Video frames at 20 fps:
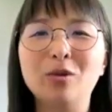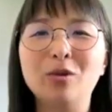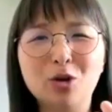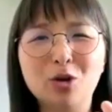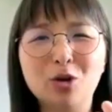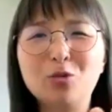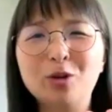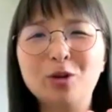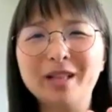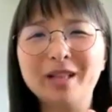we
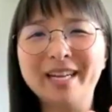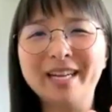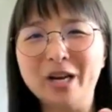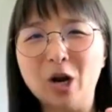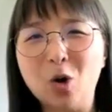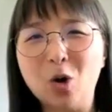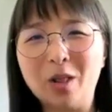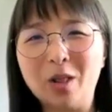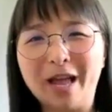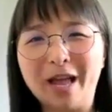don't really
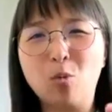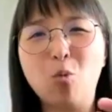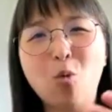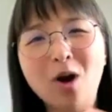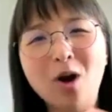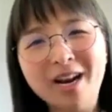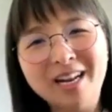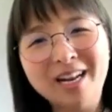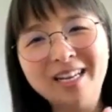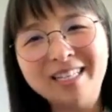know like
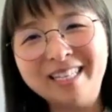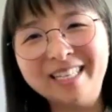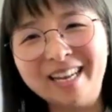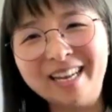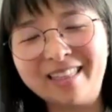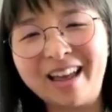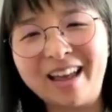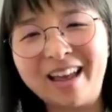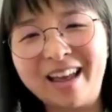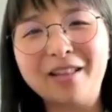what is
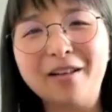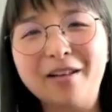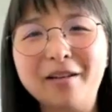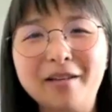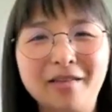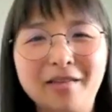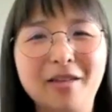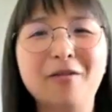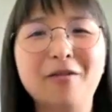it that the